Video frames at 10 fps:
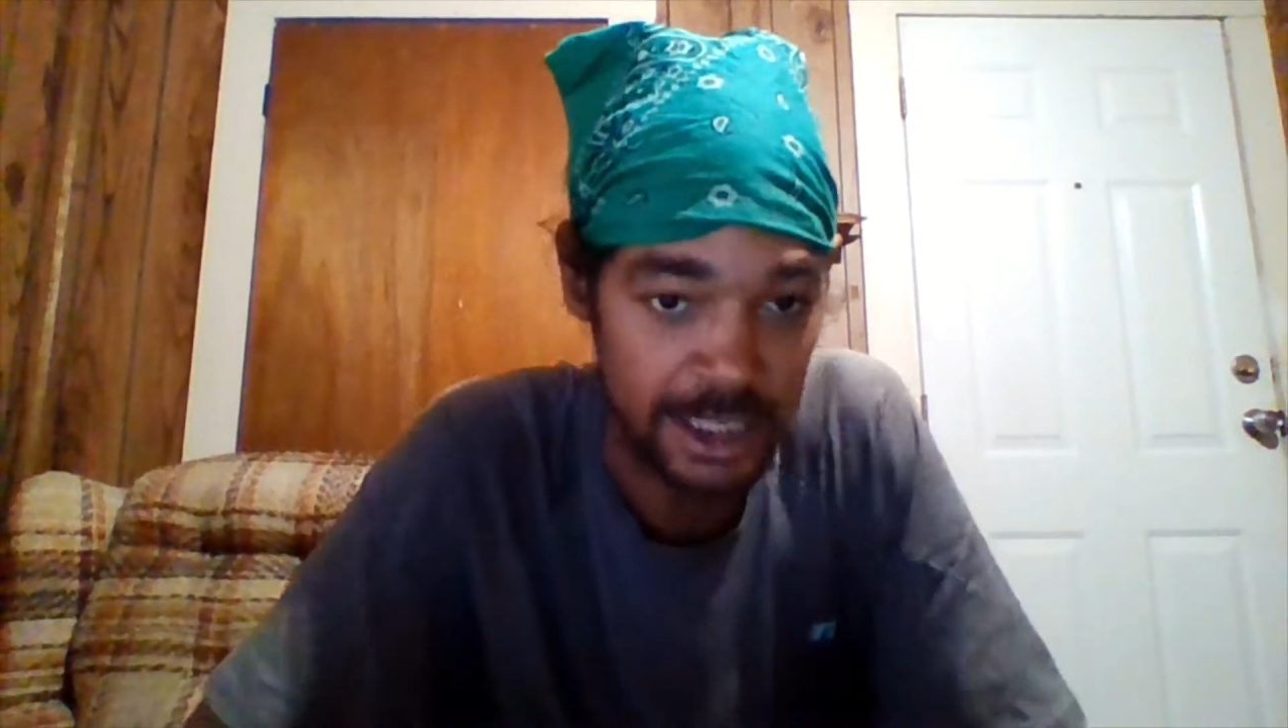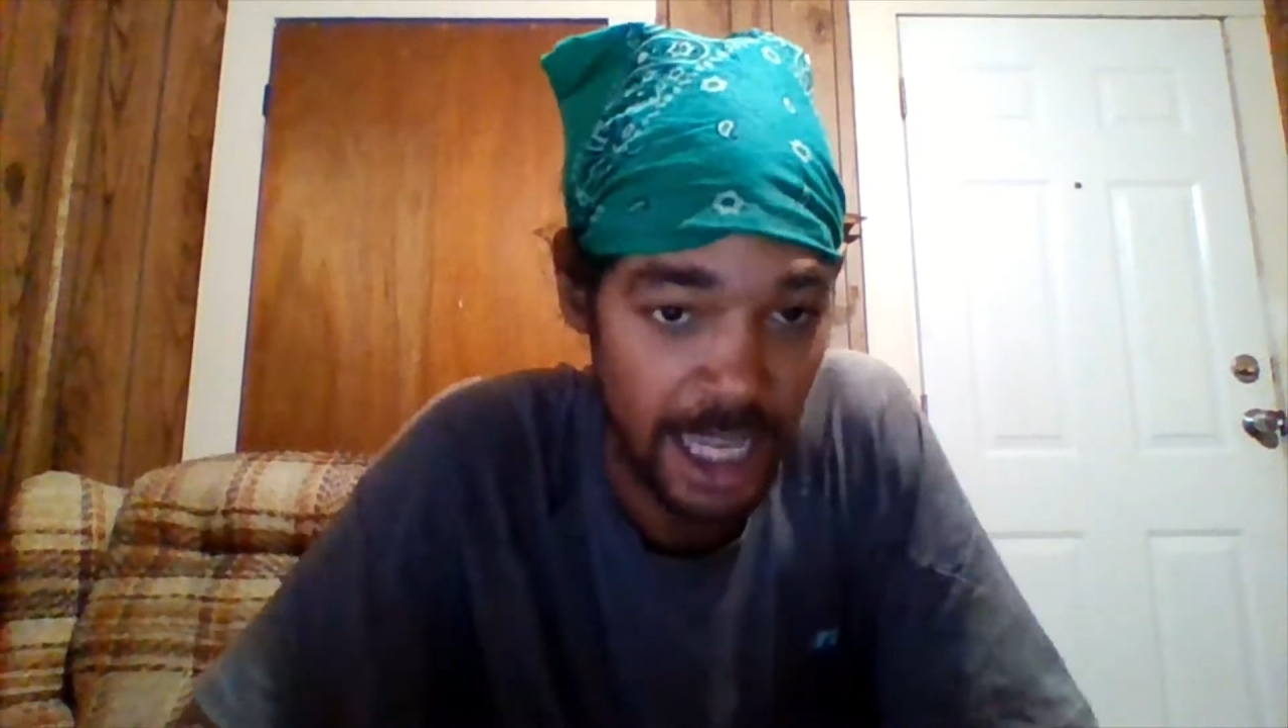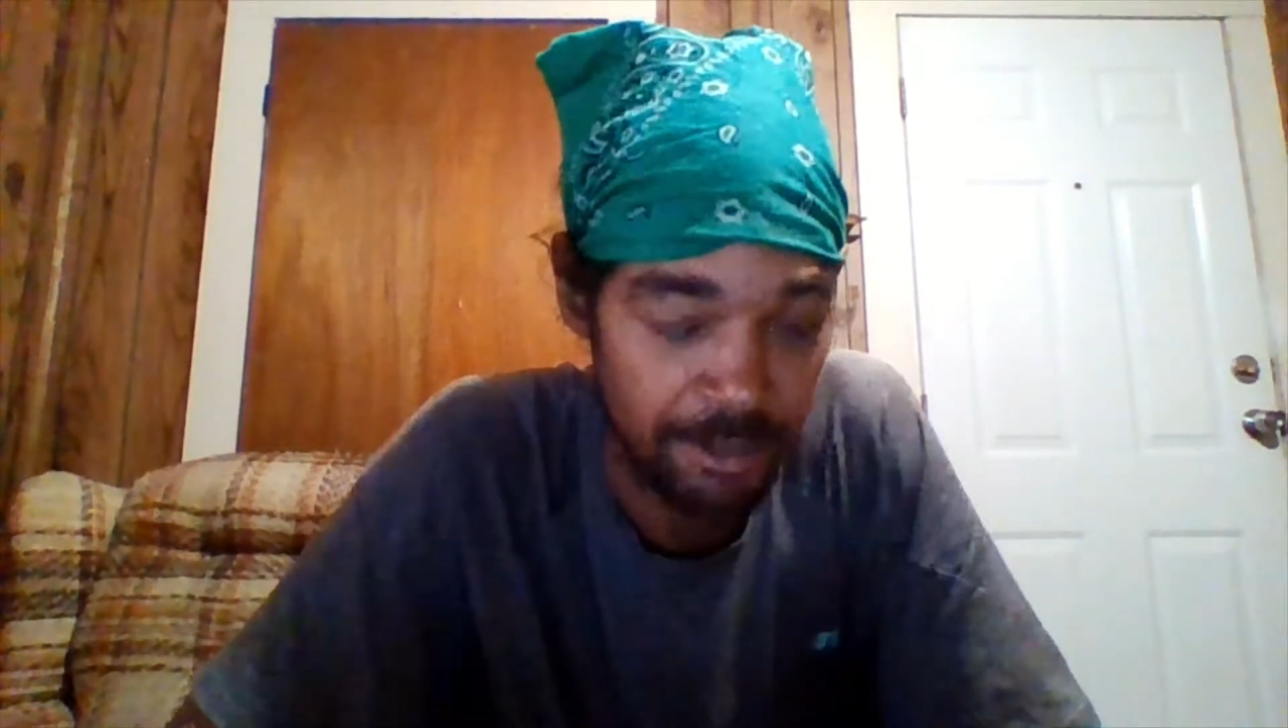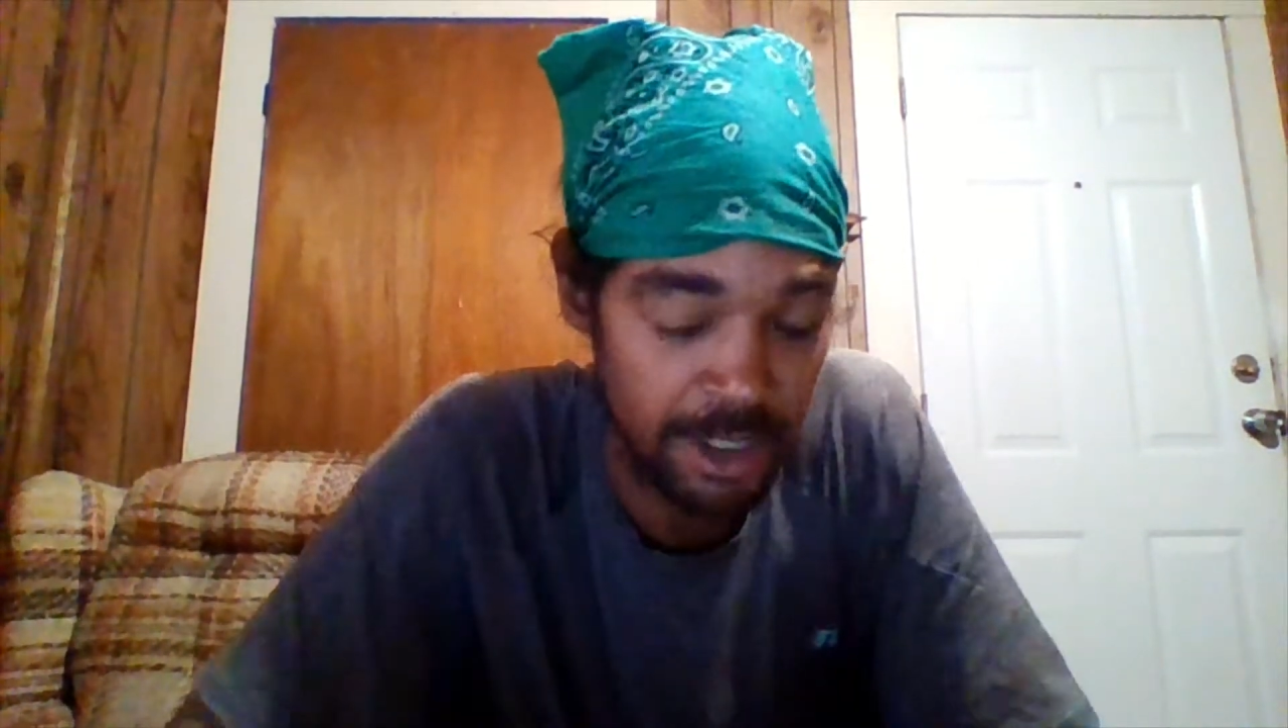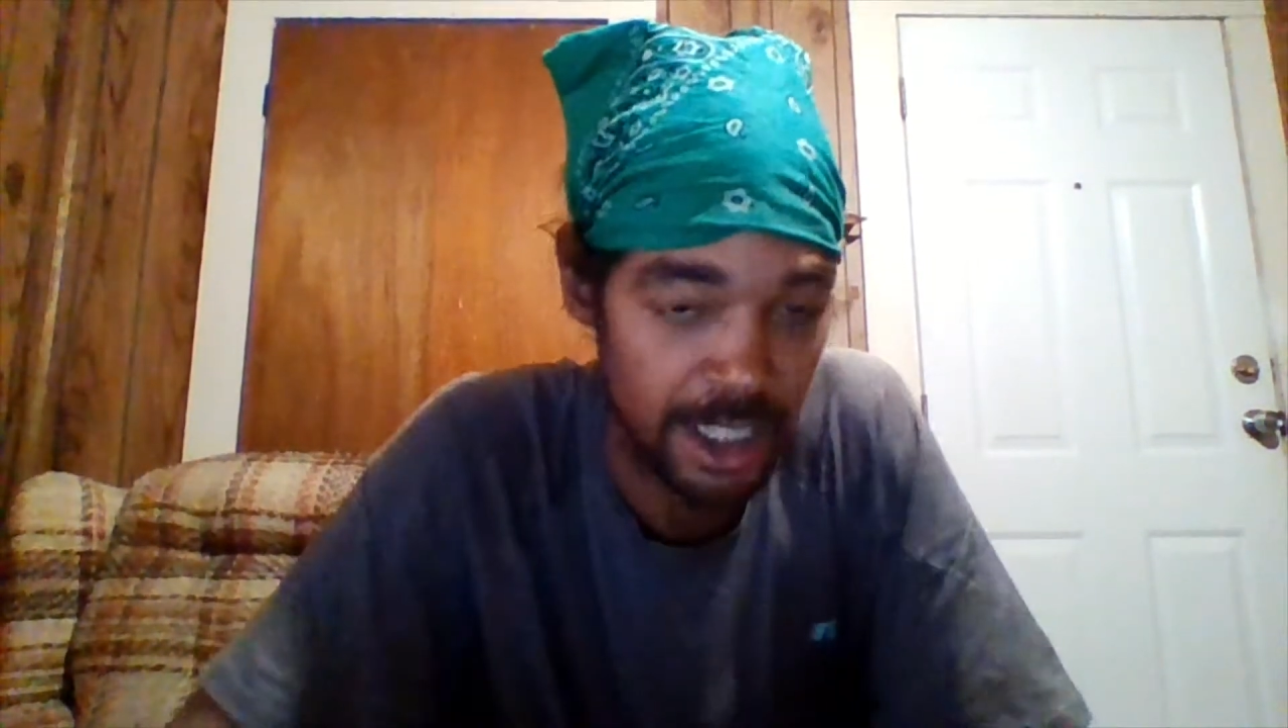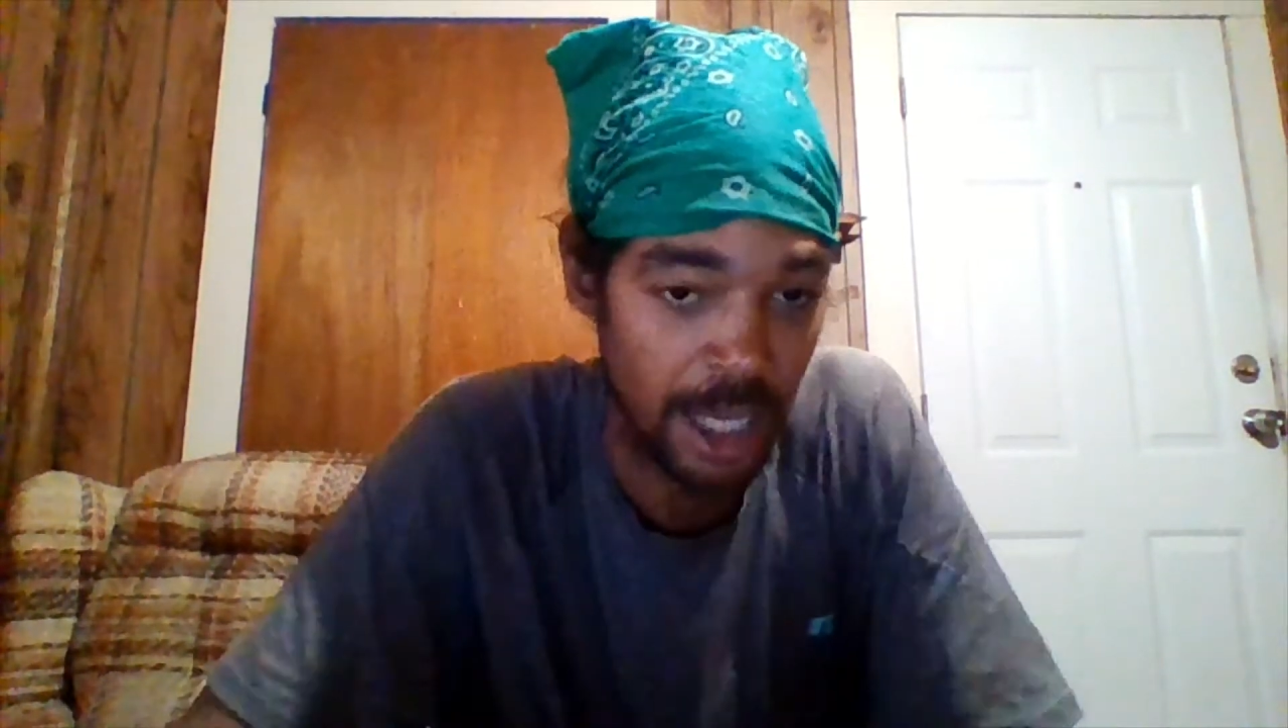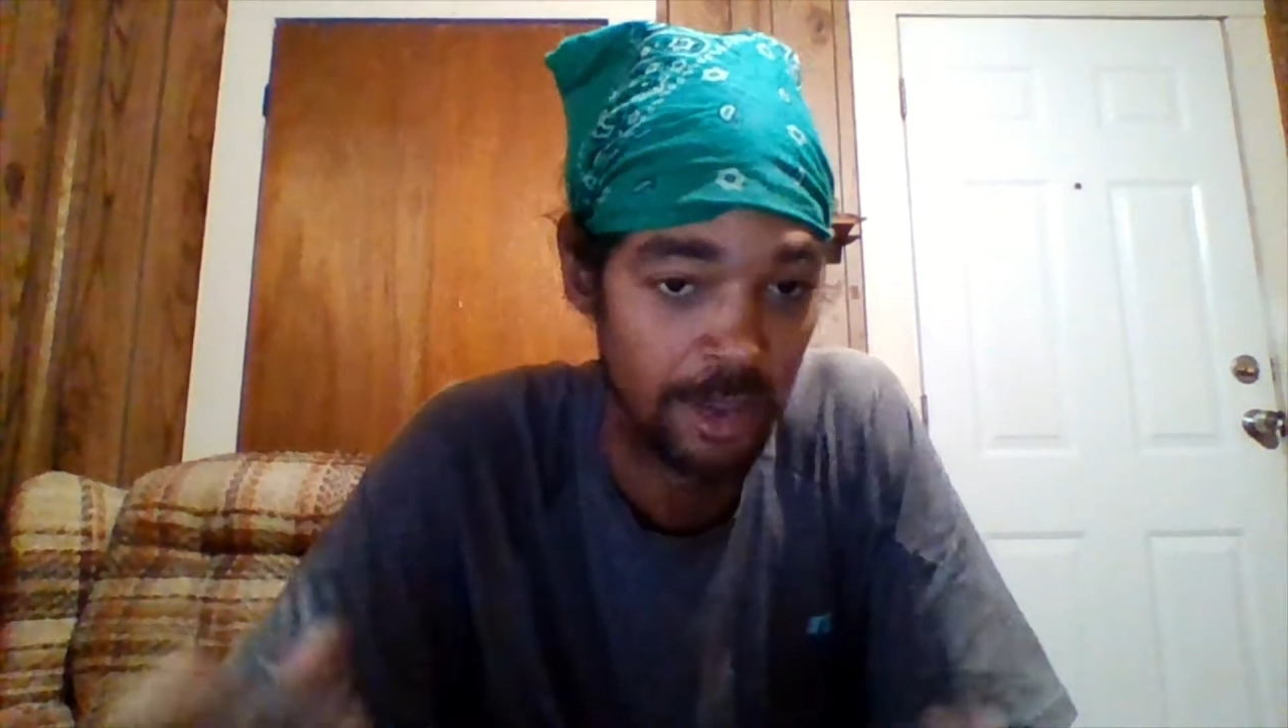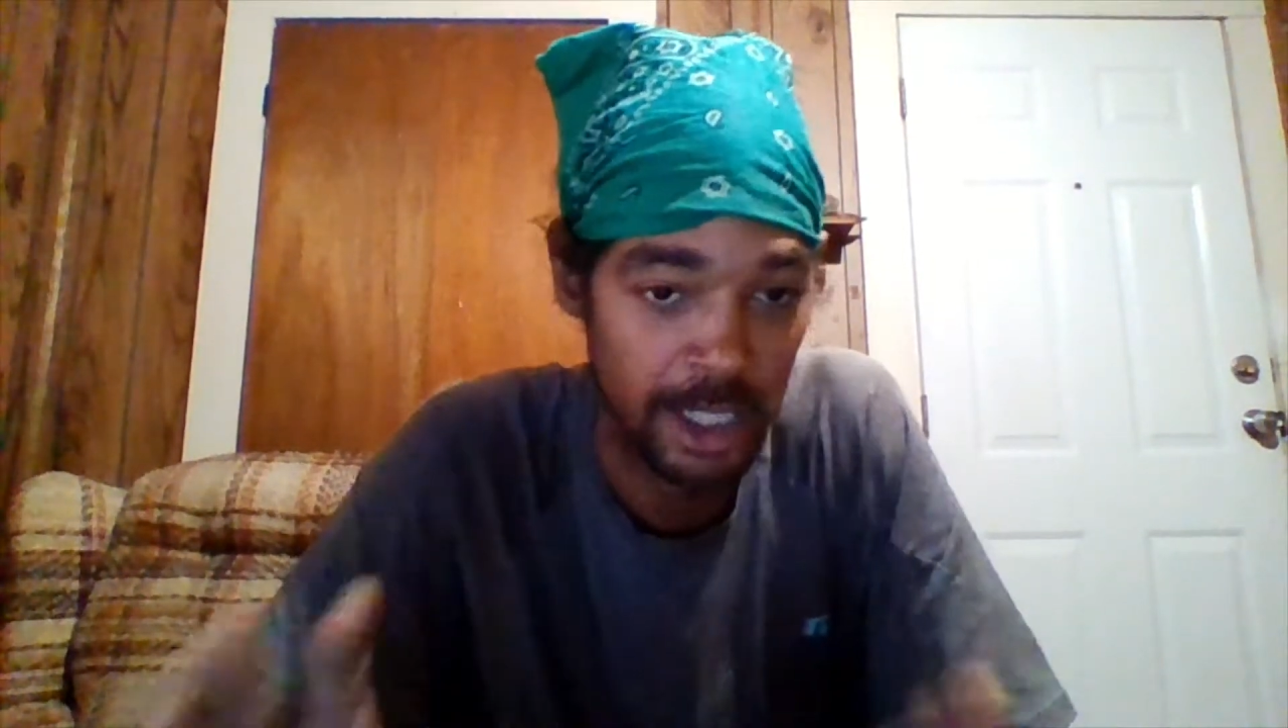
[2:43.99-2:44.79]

life together,